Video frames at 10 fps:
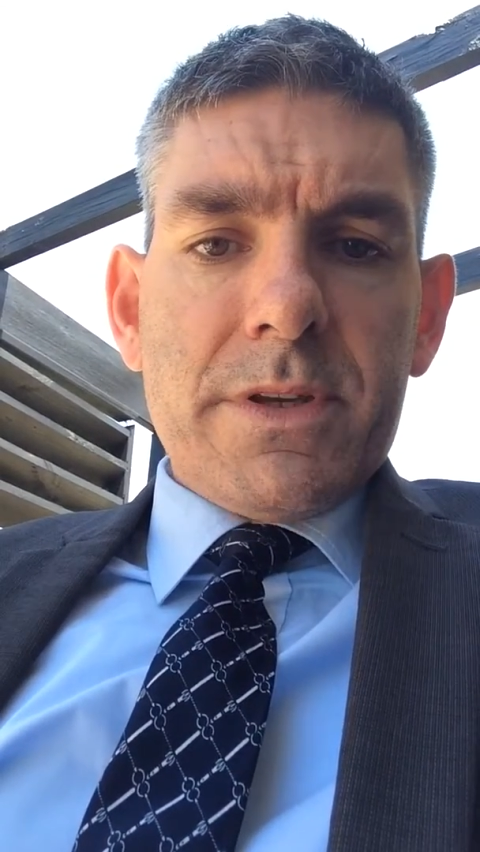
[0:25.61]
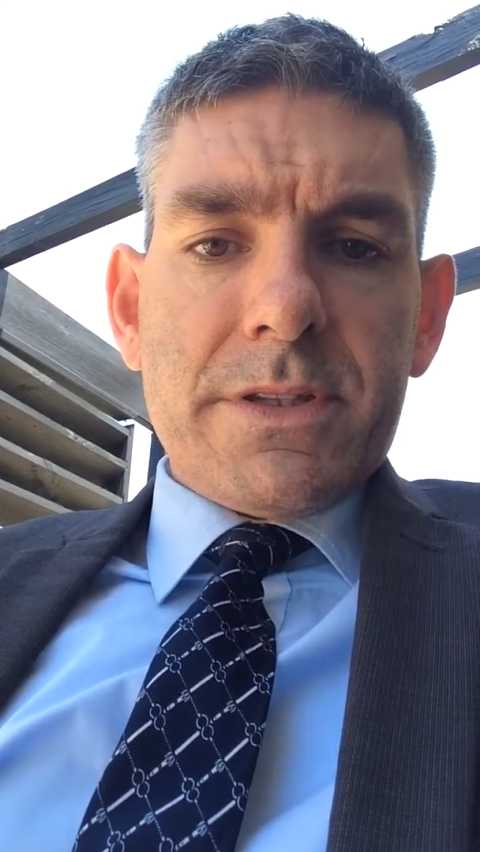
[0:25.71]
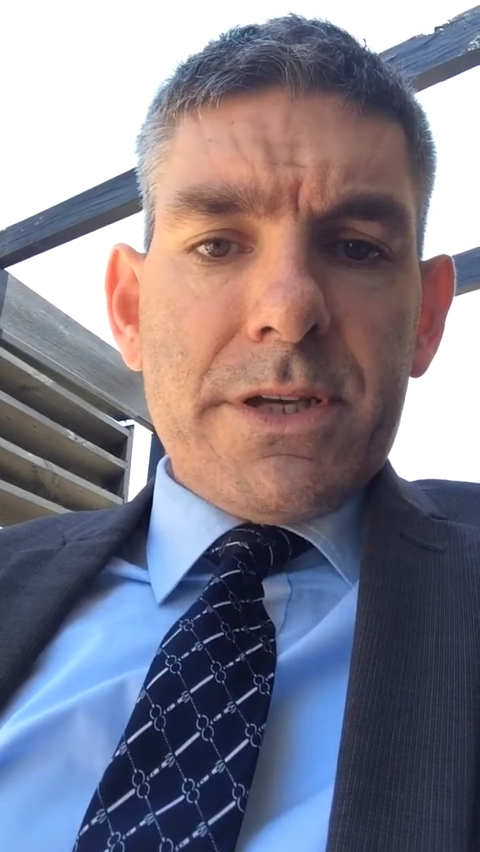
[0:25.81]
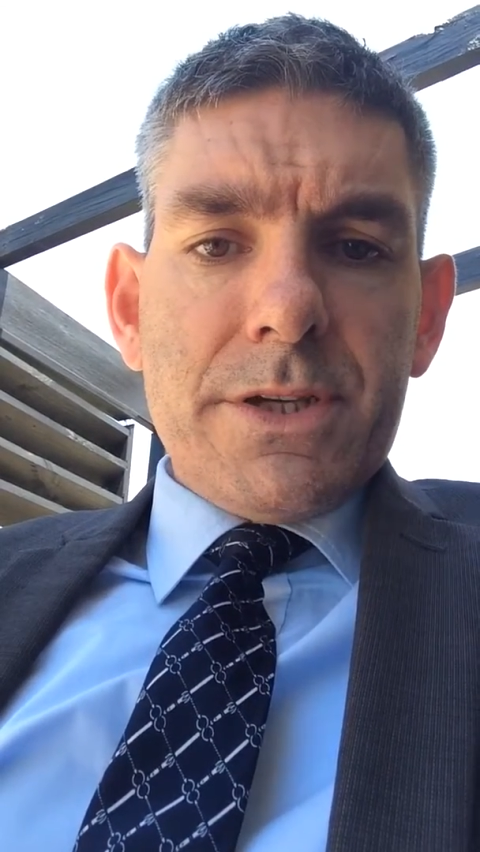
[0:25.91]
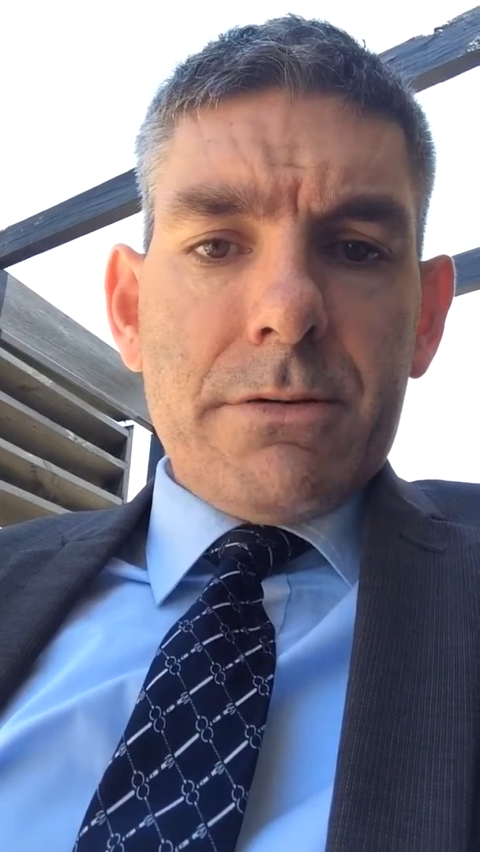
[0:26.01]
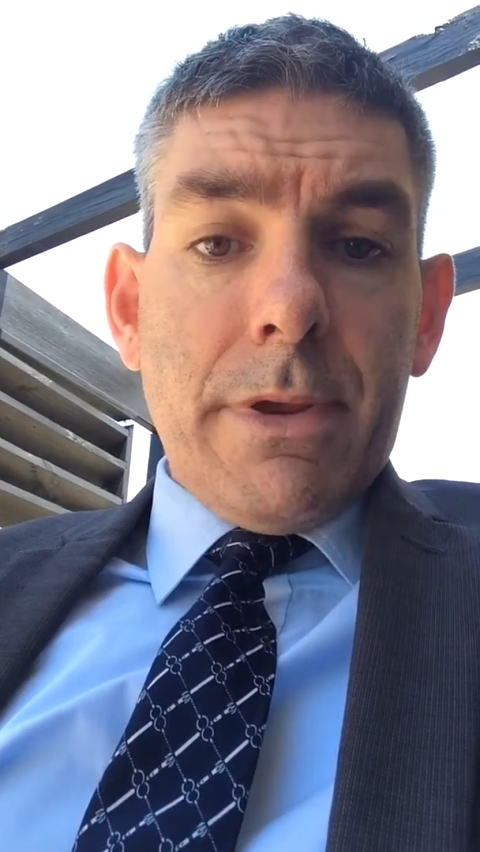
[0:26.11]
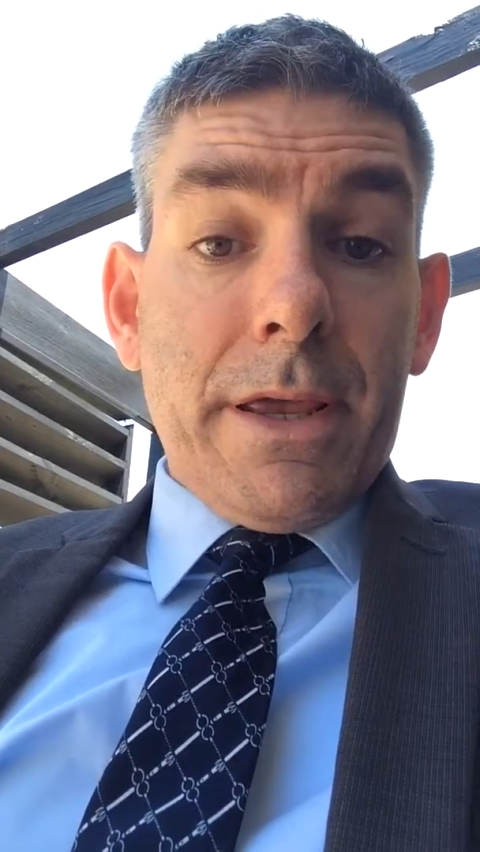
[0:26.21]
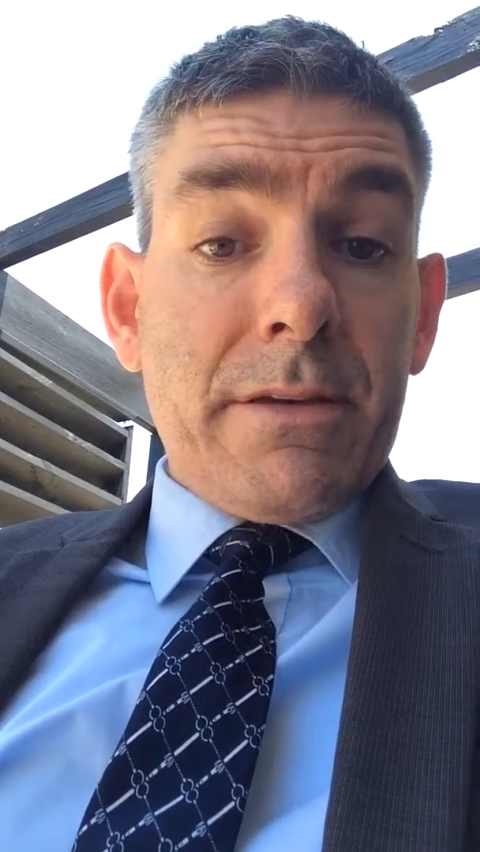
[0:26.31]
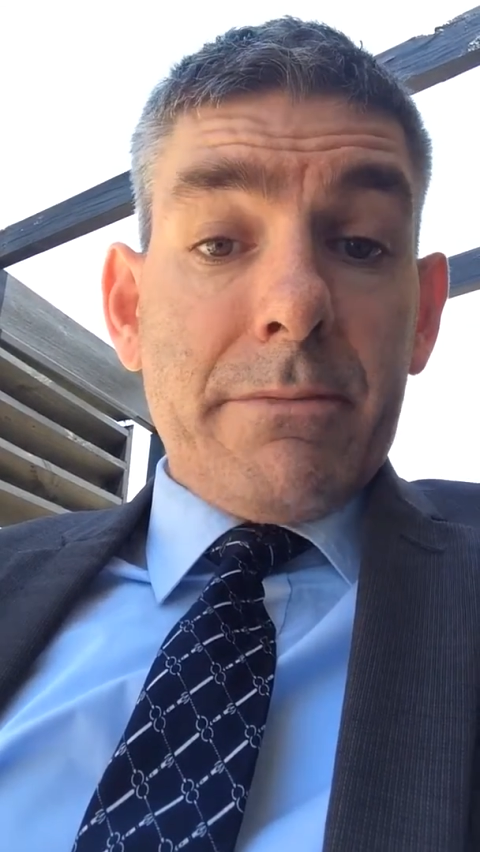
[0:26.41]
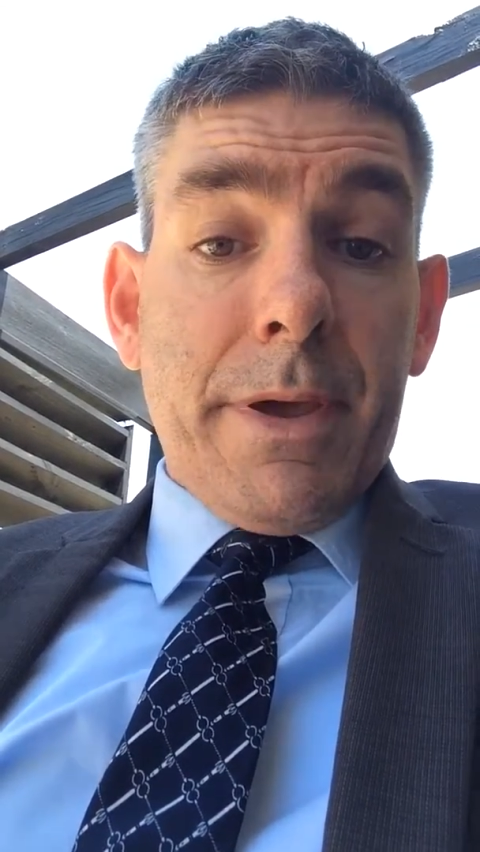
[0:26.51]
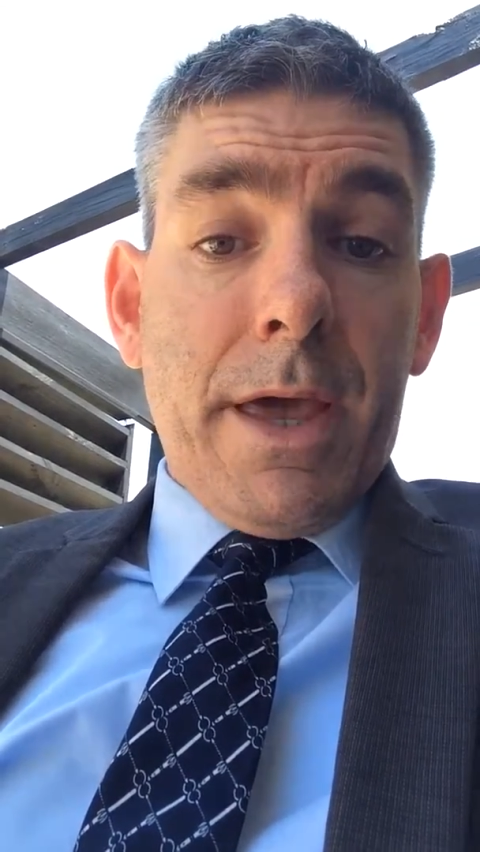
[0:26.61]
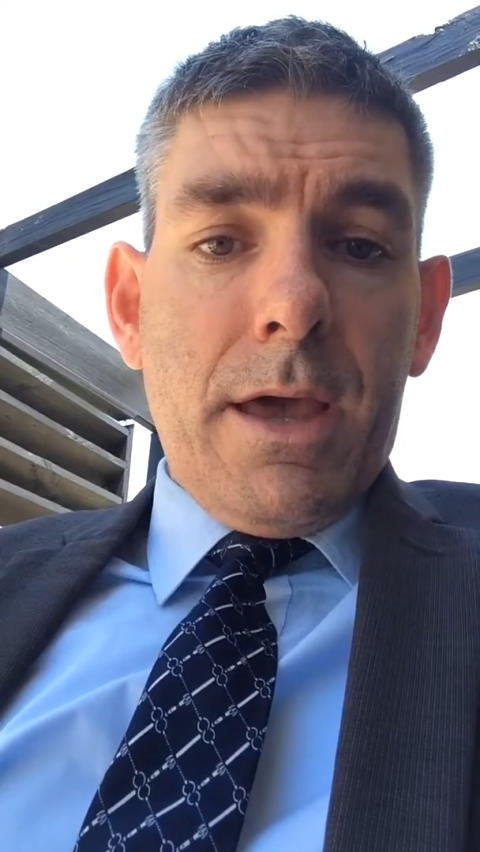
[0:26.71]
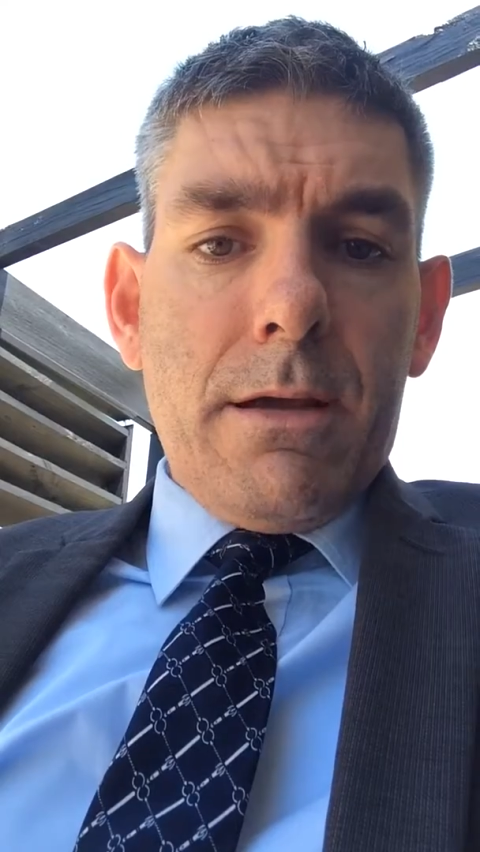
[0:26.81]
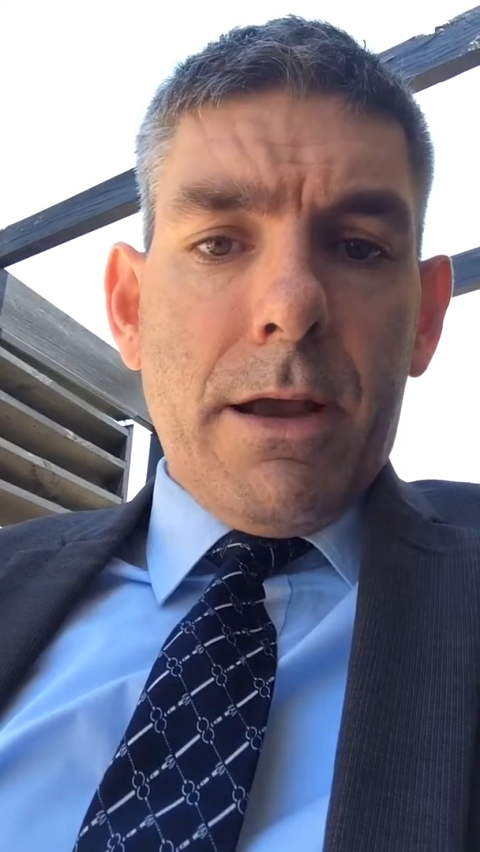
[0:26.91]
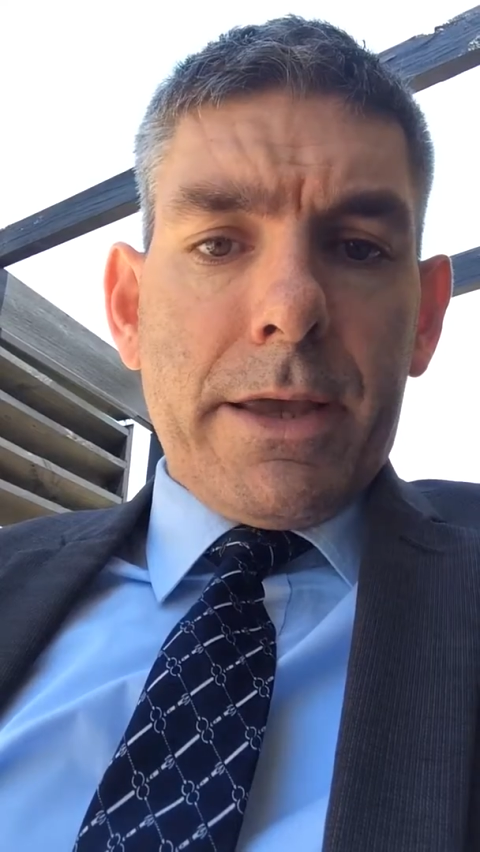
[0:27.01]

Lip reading: decision and compare